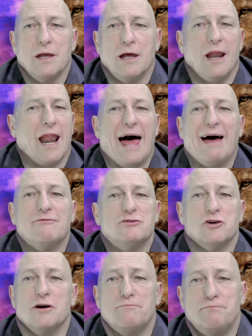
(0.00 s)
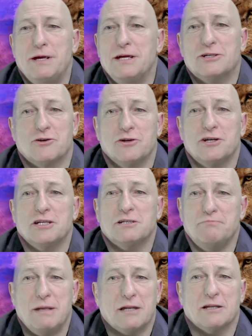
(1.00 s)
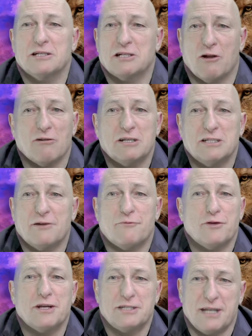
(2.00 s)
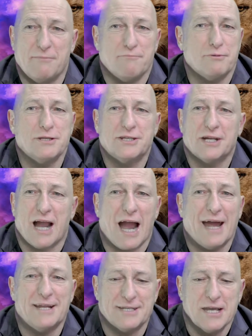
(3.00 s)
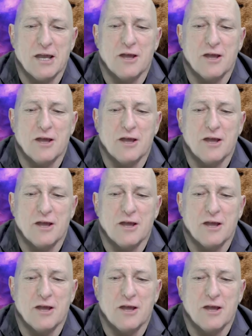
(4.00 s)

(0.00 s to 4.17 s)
love, joy, peace, goodness, meekness, long suffering, temperance, and kindness,